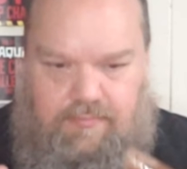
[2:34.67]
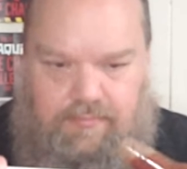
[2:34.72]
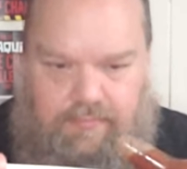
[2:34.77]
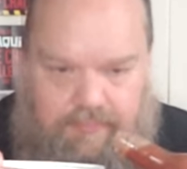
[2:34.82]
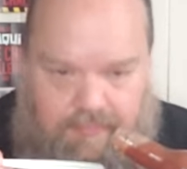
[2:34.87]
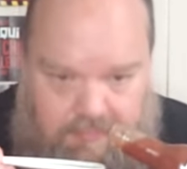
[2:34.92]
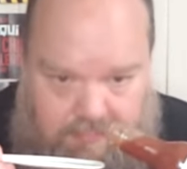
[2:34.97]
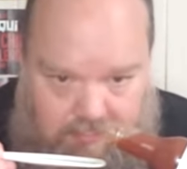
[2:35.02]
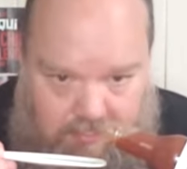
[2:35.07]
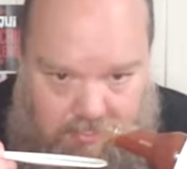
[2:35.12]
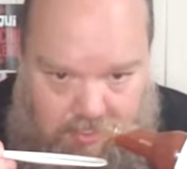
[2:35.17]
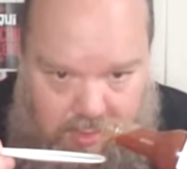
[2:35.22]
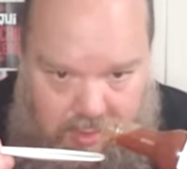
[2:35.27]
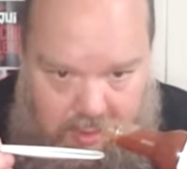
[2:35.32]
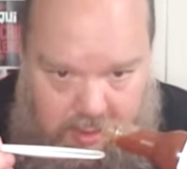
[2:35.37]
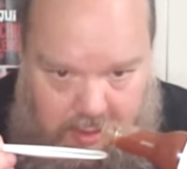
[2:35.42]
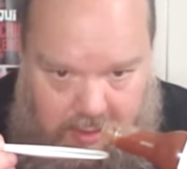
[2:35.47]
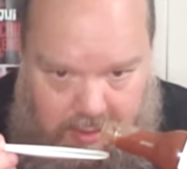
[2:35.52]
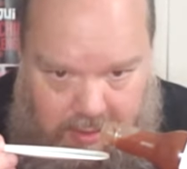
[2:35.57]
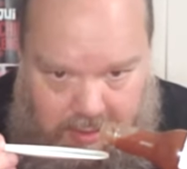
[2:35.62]

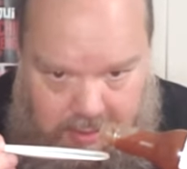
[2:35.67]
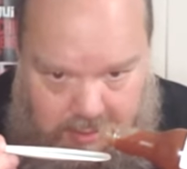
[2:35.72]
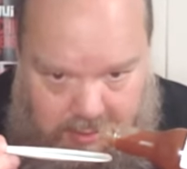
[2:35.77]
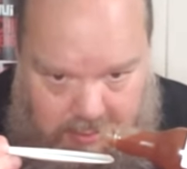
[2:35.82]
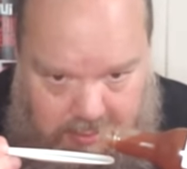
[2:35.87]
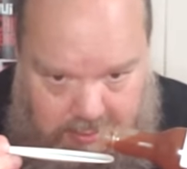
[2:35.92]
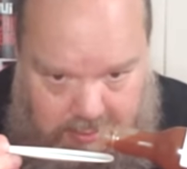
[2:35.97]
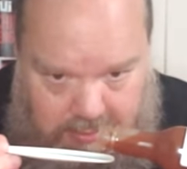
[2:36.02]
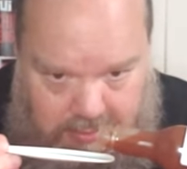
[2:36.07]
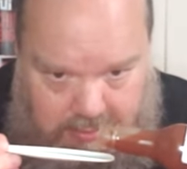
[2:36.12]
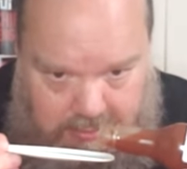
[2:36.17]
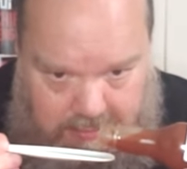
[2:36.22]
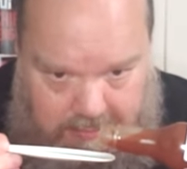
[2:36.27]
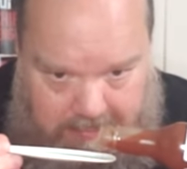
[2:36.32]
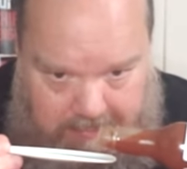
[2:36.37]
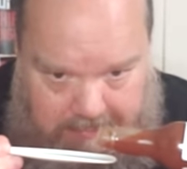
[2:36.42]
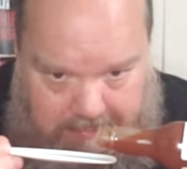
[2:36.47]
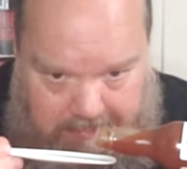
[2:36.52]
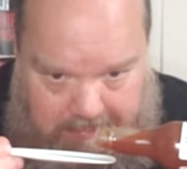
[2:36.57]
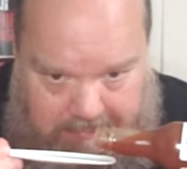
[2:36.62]

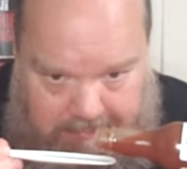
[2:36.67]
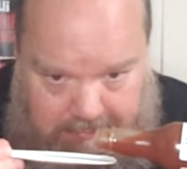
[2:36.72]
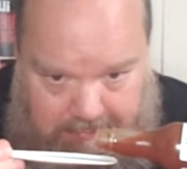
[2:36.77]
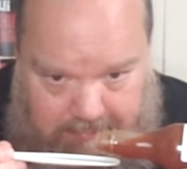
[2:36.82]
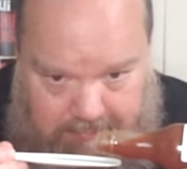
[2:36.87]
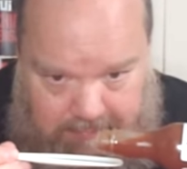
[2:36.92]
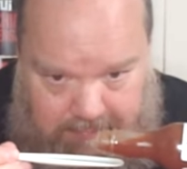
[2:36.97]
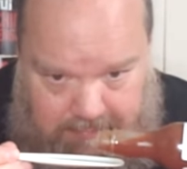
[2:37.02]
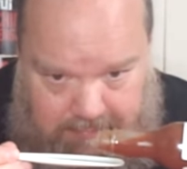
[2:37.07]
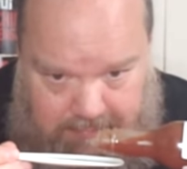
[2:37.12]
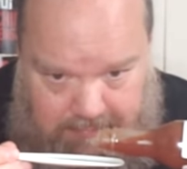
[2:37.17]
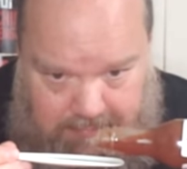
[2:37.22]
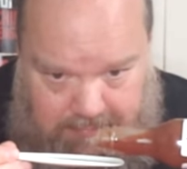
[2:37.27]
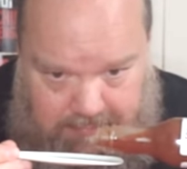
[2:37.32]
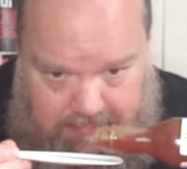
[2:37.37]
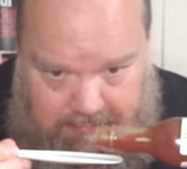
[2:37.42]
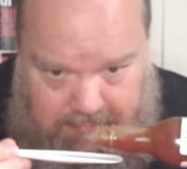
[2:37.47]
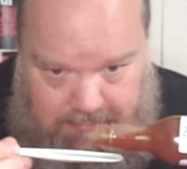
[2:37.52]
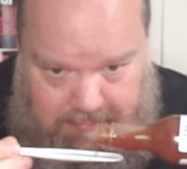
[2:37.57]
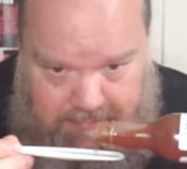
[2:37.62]

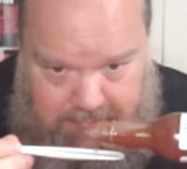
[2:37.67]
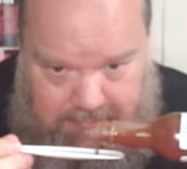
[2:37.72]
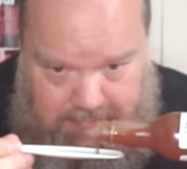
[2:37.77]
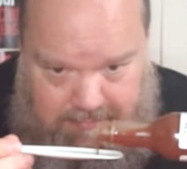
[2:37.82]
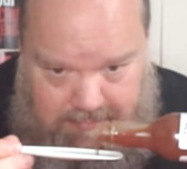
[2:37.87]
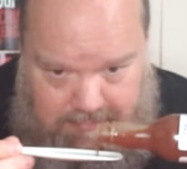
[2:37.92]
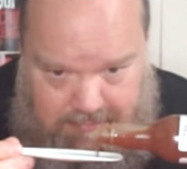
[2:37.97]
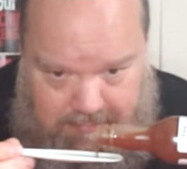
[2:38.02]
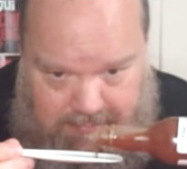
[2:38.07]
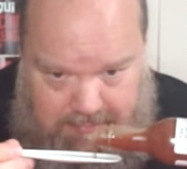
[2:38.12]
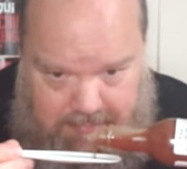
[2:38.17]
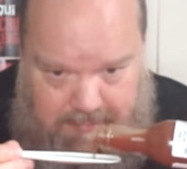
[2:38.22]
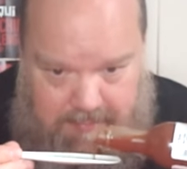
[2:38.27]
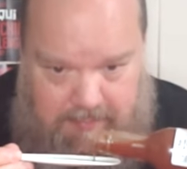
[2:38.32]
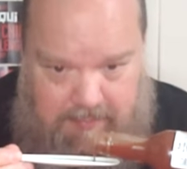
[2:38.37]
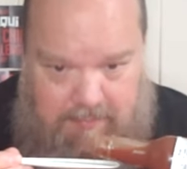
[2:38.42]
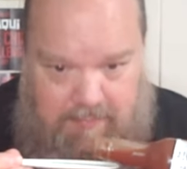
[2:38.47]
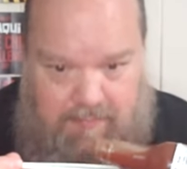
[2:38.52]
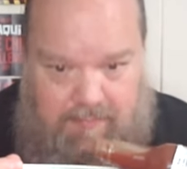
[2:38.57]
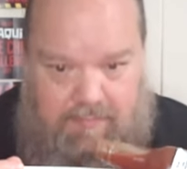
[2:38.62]

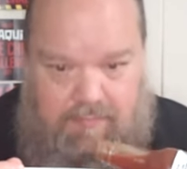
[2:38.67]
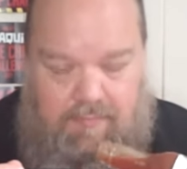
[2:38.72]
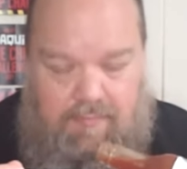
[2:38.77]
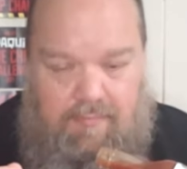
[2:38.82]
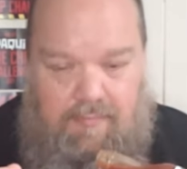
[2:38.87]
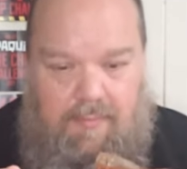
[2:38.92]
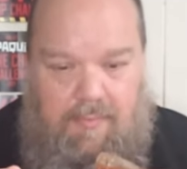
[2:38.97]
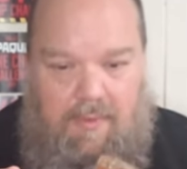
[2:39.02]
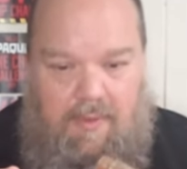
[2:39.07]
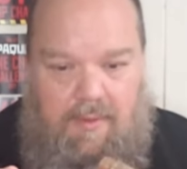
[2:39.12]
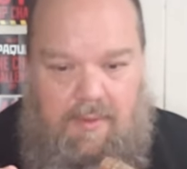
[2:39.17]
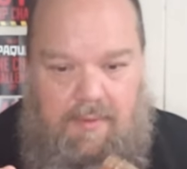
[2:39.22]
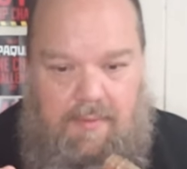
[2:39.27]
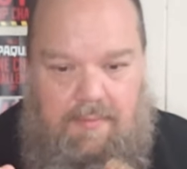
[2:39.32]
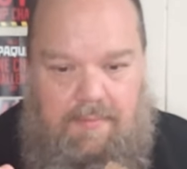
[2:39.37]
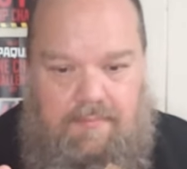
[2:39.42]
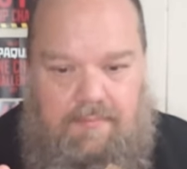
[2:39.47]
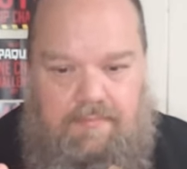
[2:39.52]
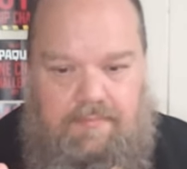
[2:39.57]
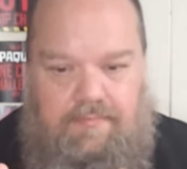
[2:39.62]

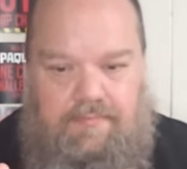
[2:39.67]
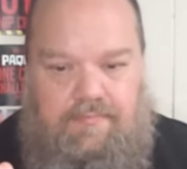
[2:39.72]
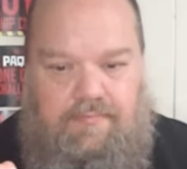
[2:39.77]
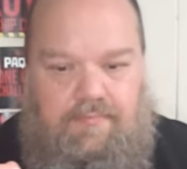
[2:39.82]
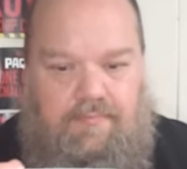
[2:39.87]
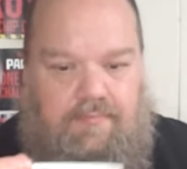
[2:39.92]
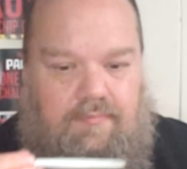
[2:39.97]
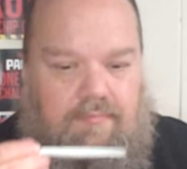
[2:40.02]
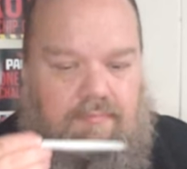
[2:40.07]
[no speech]